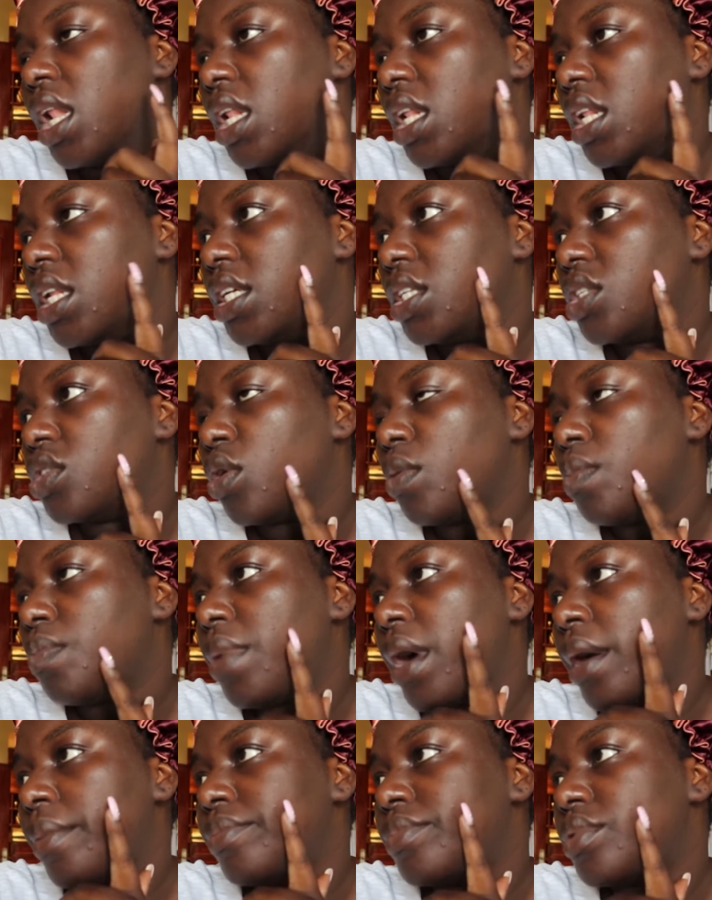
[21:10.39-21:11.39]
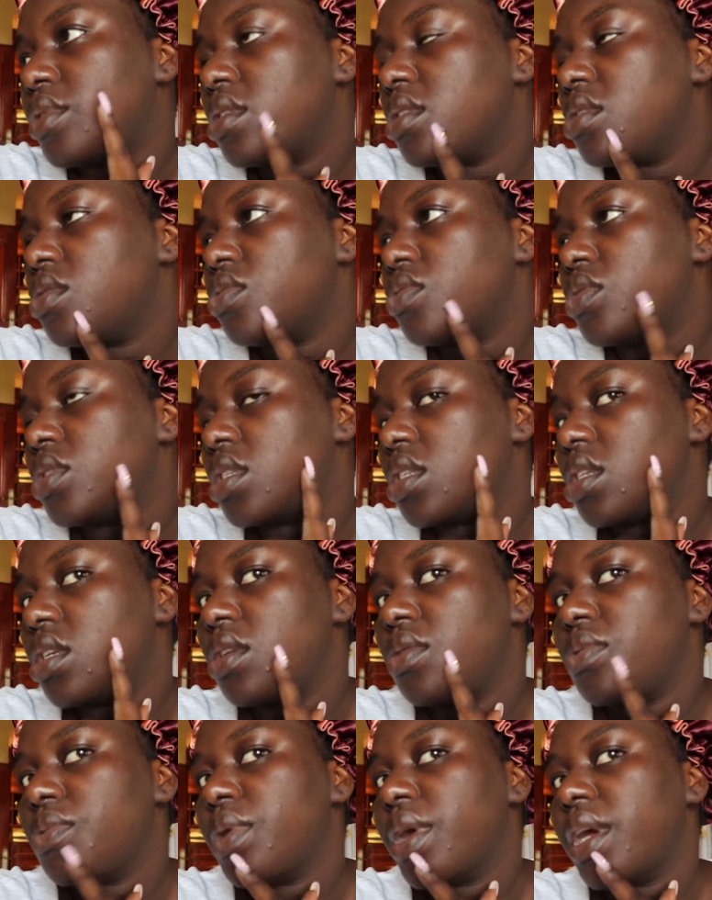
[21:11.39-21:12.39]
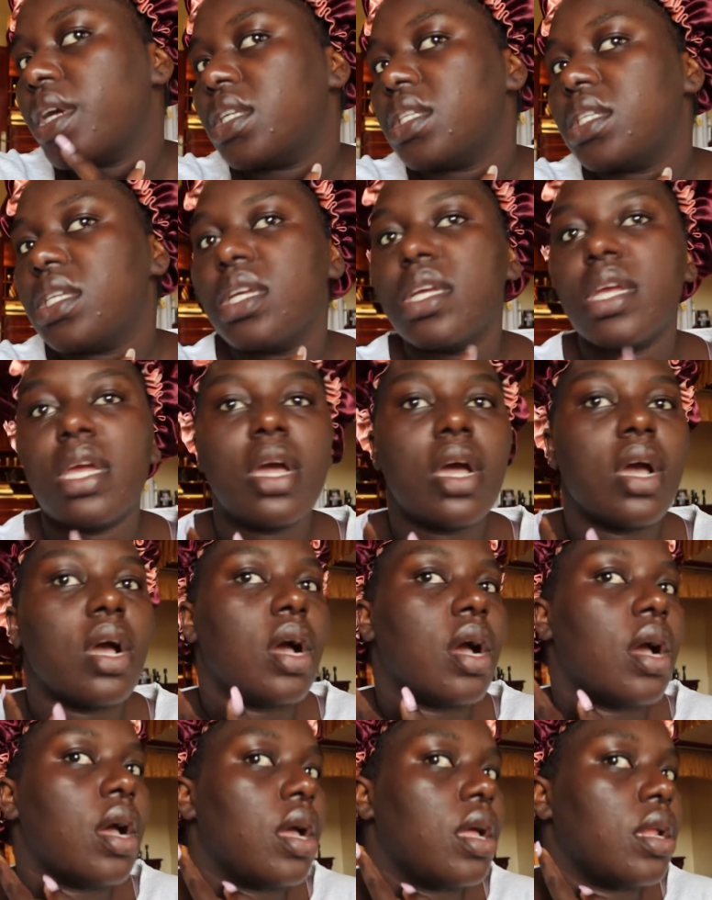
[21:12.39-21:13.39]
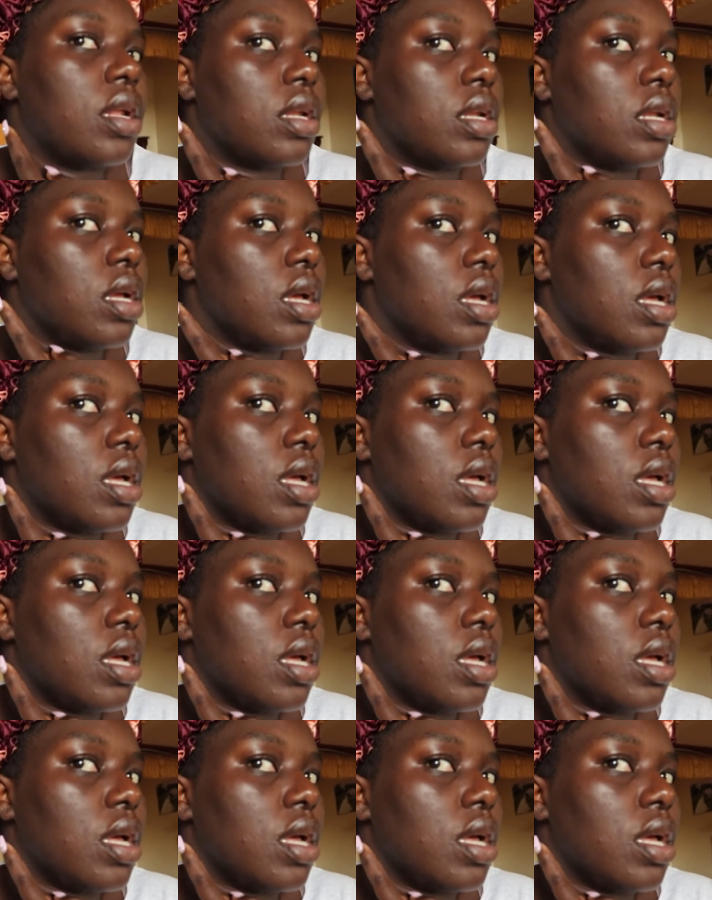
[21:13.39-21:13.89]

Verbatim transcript: little bumps you see right here and